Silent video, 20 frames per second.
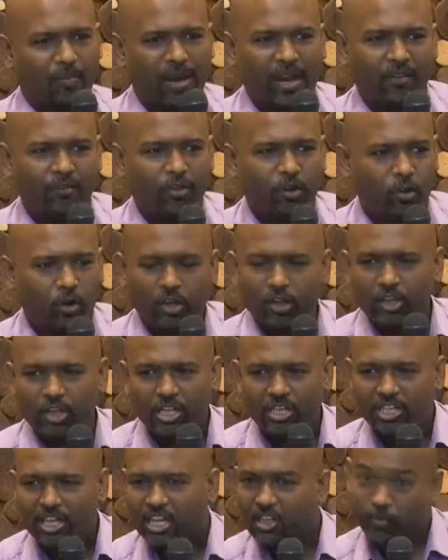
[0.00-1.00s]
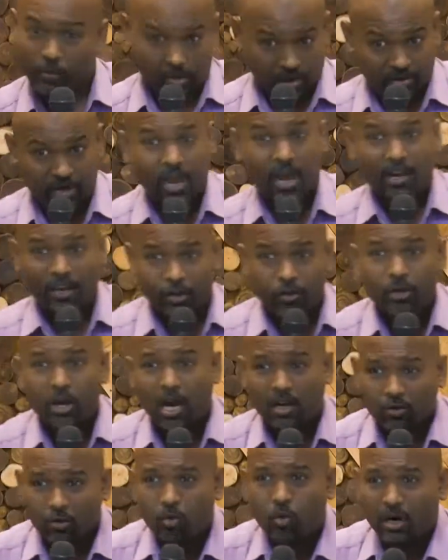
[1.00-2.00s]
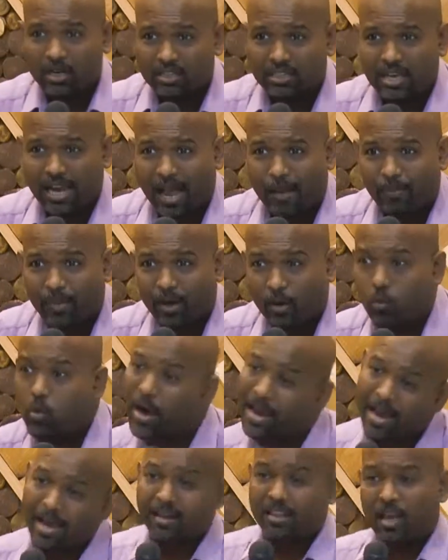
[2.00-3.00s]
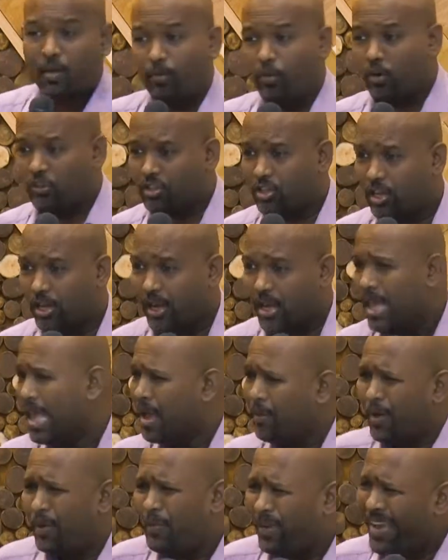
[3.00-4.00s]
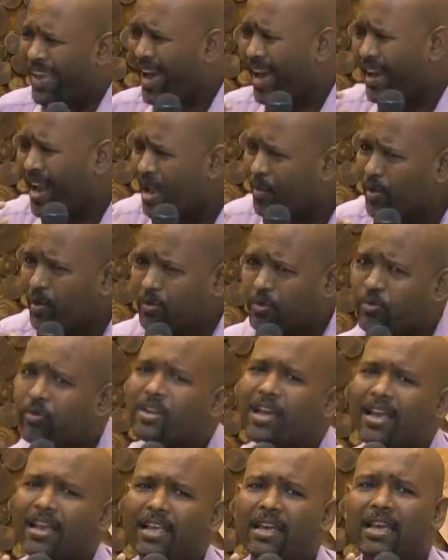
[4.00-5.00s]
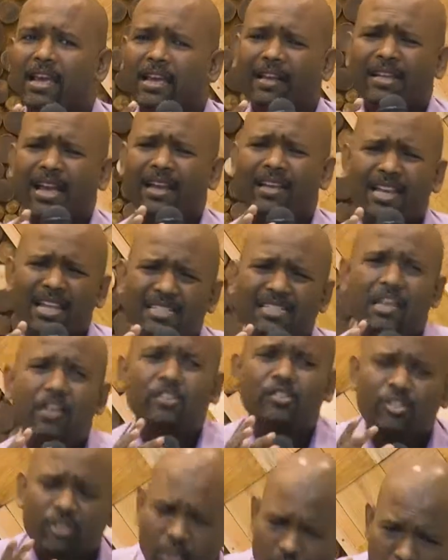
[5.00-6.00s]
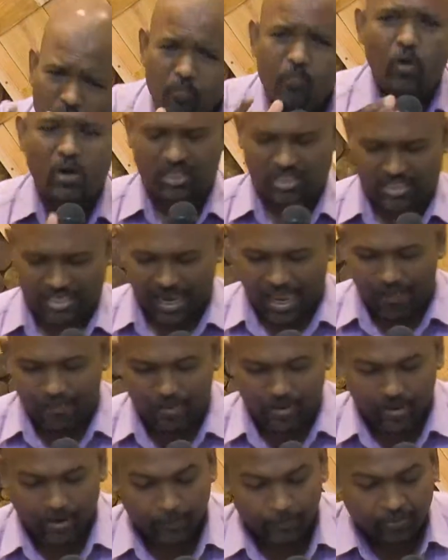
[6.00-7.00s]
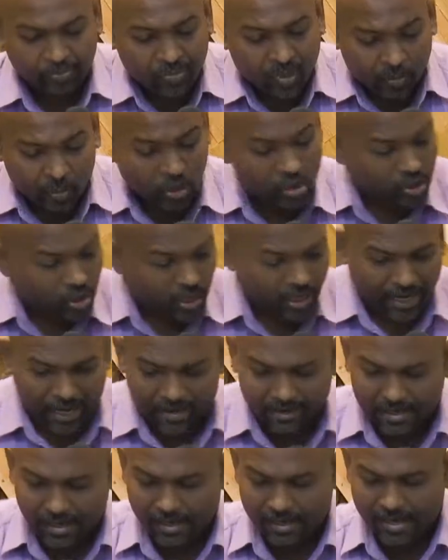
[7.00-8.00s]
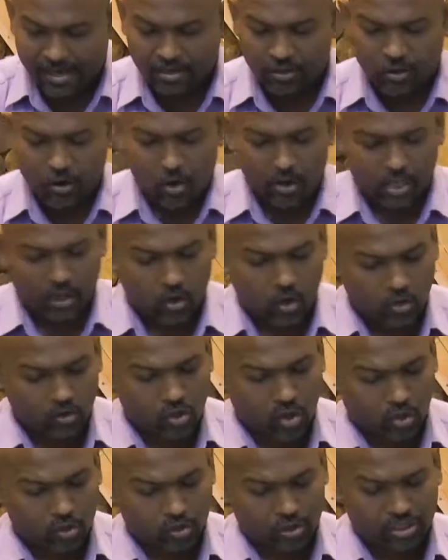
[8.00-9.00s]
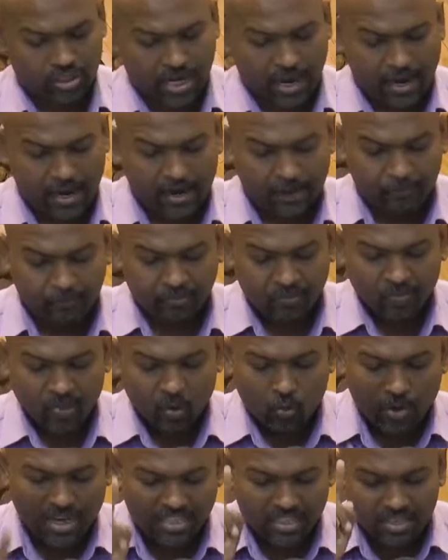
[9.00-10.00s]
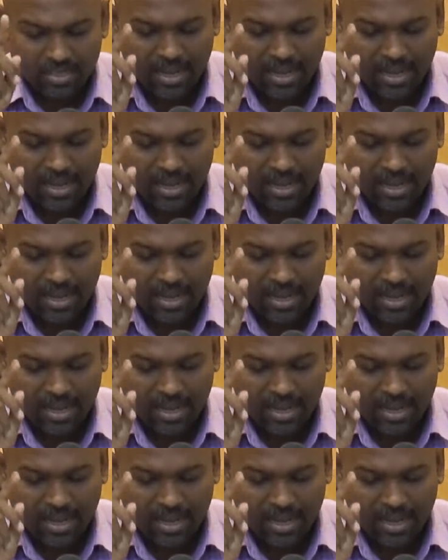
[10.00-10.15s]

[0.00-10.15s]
a part of the Corinthian church. We really do not know what is happening. Why are they boasting? But we are able to really at least assume what is happening. Because look at that. Later on, he goes on to say, verse